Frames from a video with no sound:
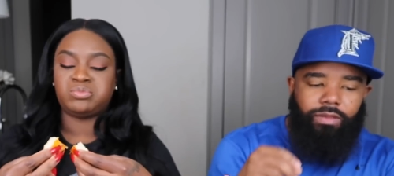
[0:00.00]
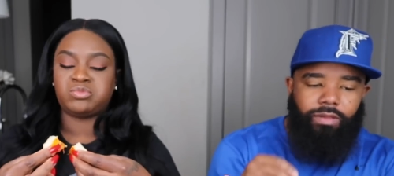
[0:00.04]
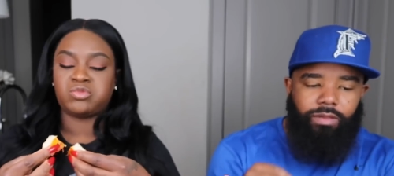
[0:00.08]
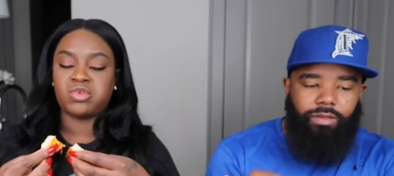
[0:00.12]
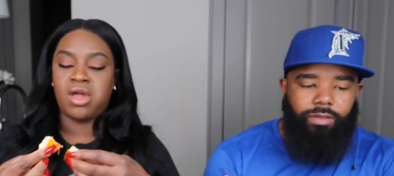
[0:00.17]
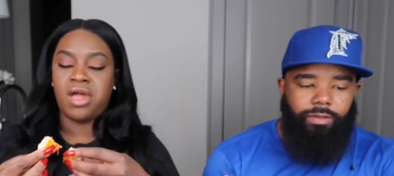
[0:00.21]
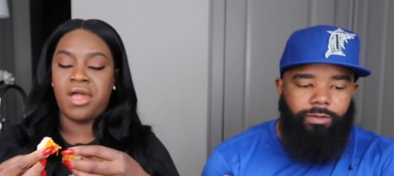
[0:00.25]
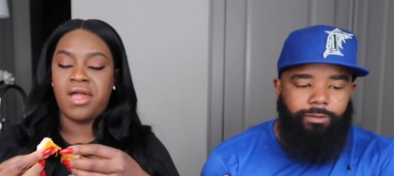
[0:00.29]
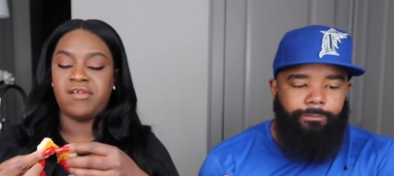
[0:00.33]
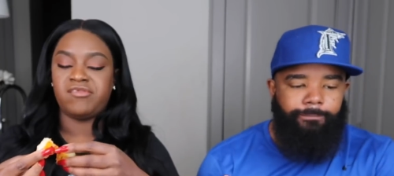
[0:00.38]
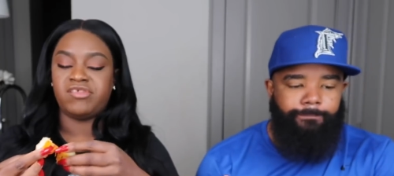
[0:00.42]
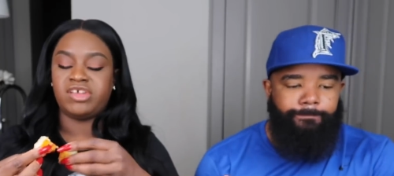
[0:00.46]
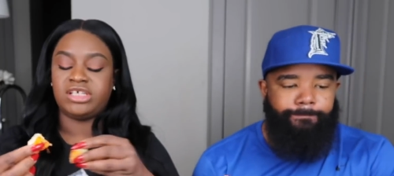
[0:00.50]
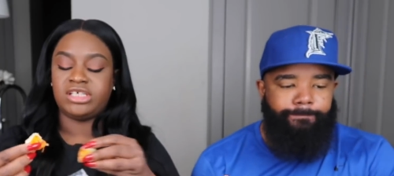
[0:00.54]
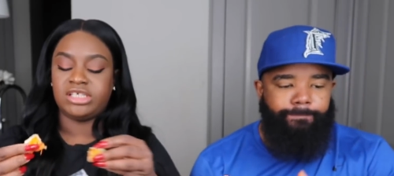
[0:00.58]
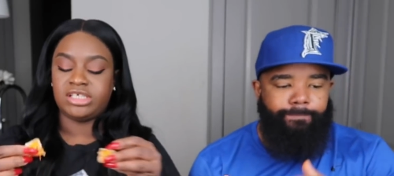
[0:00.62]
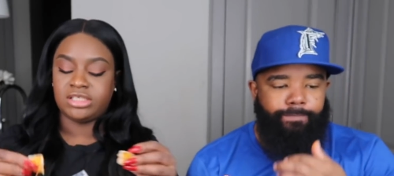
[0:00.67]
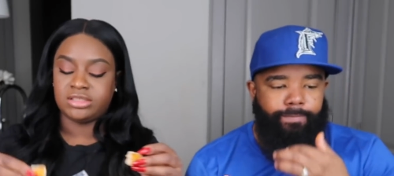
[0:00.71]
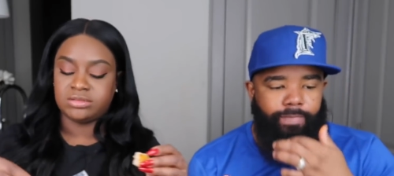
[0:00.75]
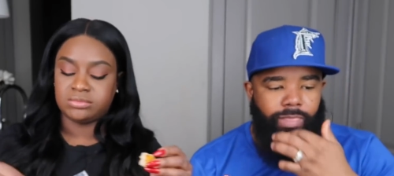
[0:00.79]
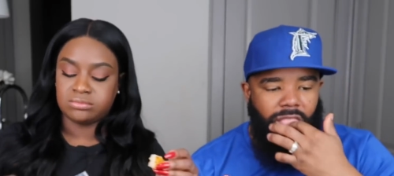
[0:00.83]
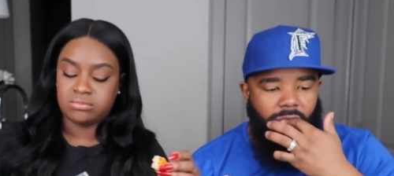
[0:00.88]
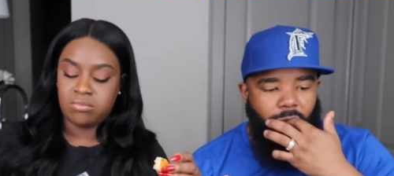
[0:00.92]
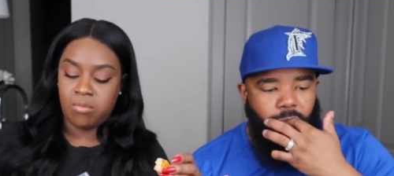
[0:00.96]
Speaker 1: I haven't
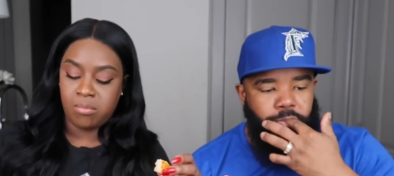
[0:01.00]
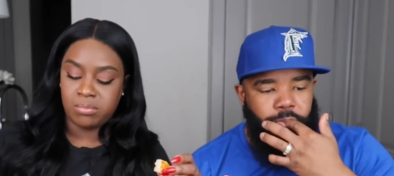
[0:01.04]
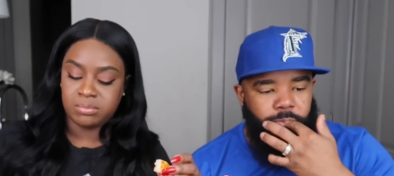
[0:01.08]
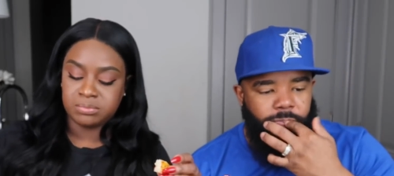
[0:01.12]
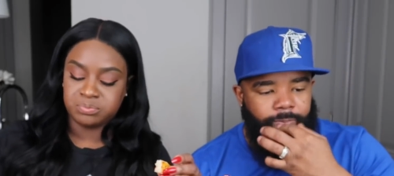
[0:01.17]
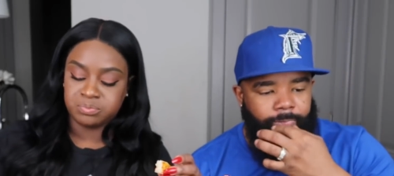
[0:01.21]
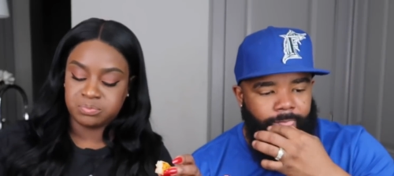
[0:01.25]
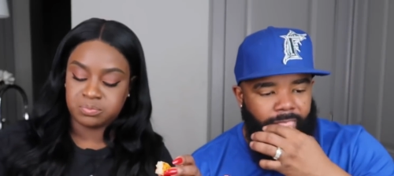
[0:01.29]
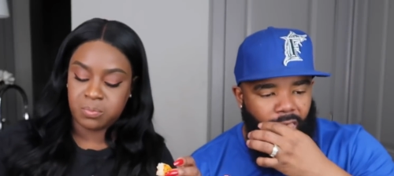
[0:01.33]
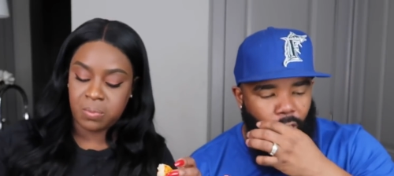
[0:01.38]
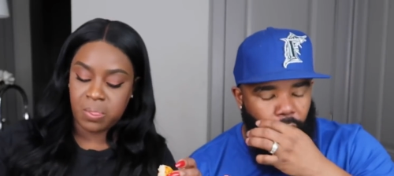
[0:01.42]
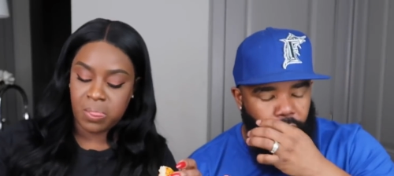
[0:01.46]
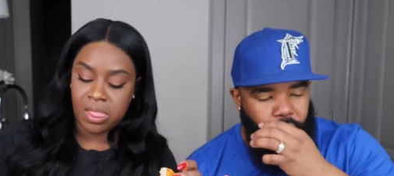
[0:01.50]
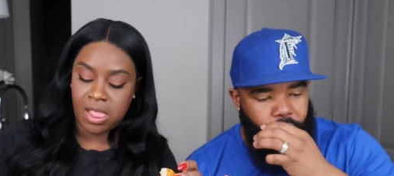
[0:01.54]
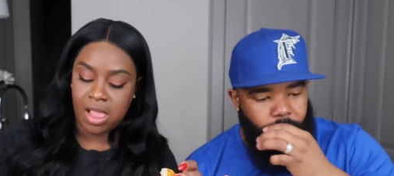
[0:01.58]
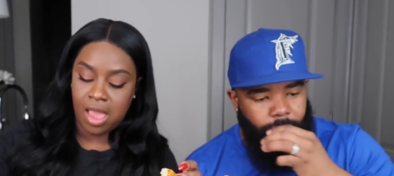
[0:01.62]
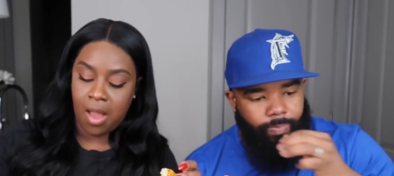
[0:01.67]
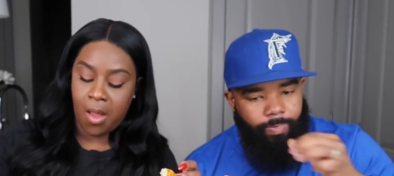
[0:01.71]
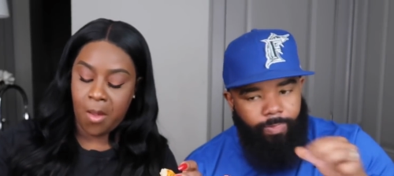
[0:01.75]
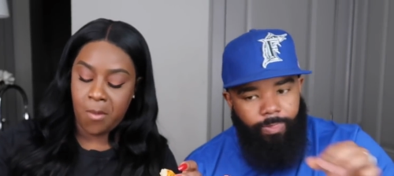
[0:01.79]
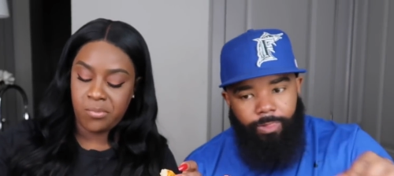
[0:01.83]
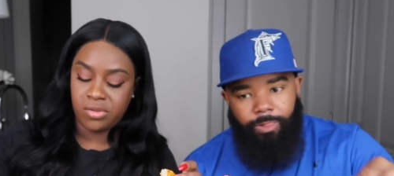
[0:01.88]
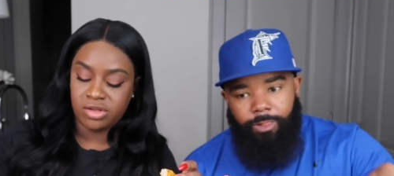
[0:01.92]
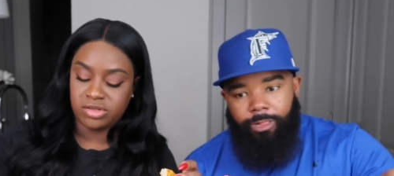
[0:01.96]
had
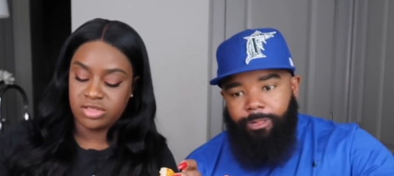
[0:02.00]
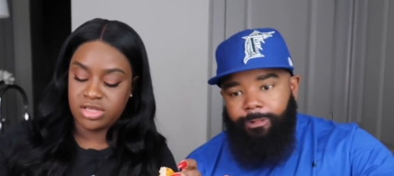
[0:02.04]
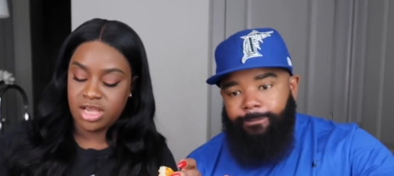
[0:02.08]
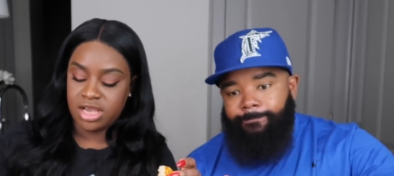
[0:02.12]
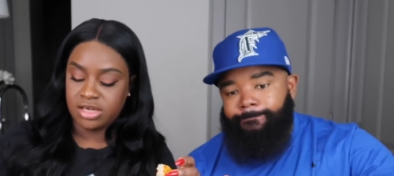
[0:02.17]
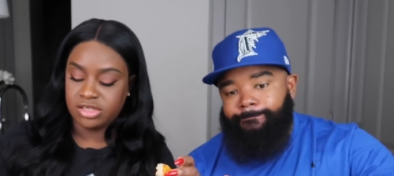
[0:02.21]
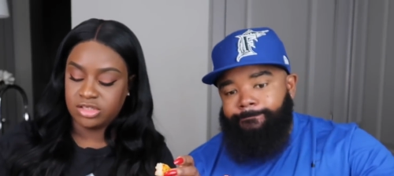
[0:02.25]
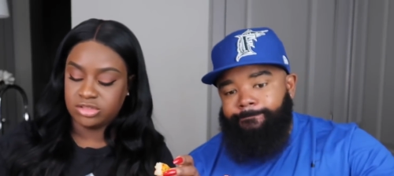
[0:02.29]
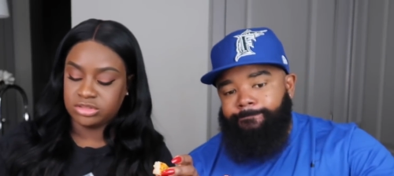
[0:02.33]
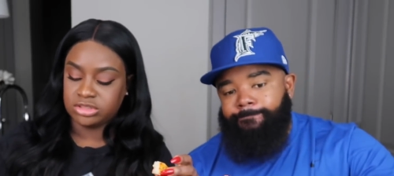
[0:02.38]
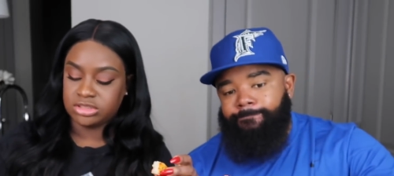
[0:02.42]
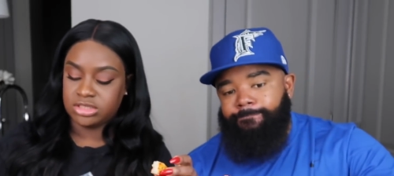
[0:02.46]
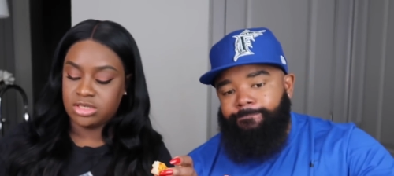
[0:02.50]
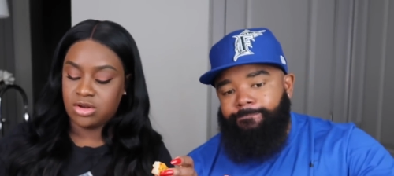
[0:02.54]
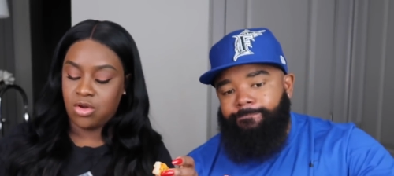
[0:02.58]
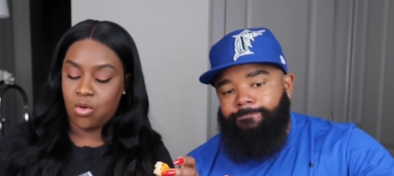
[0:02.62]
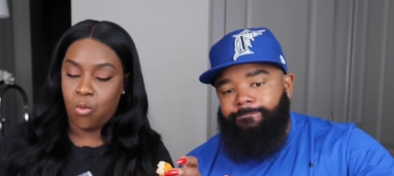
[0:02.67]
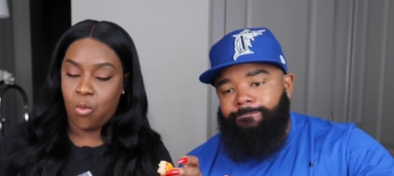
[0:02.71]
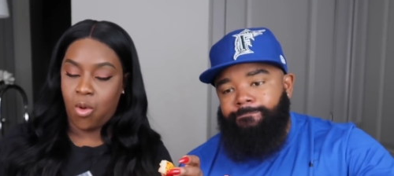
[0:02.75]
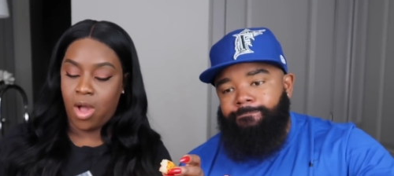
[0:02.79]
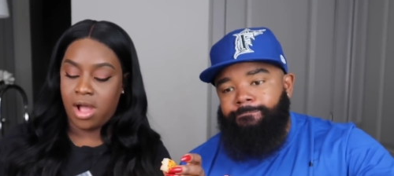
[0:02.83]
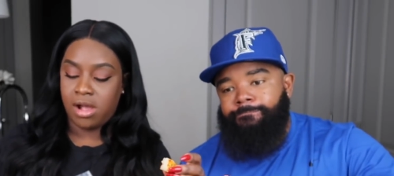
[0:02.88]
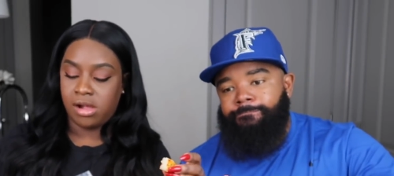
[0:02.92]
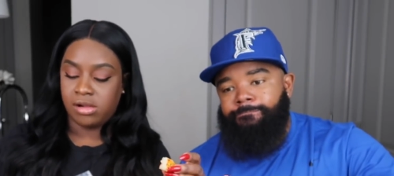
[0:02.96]
potatoes in a
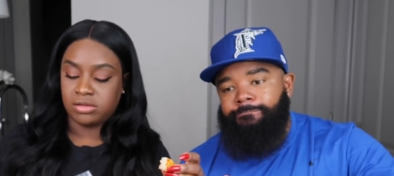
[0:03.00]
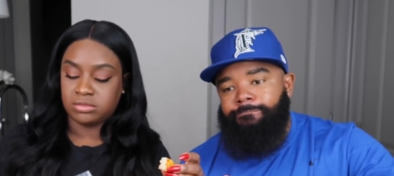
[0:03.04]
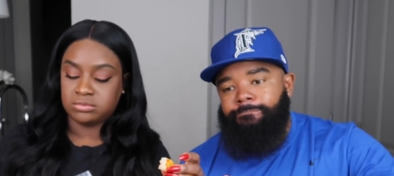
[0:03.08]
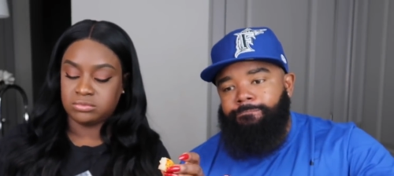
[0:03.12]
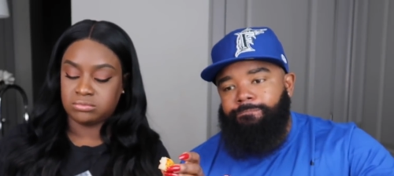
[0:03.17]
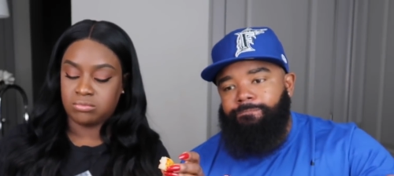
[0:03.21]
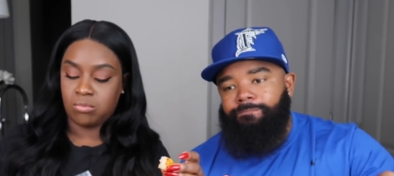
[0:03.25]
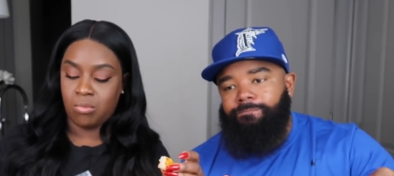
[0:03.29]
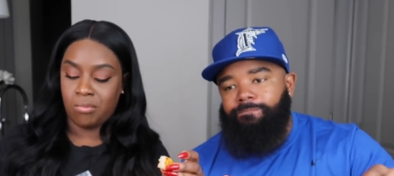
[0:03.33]
while.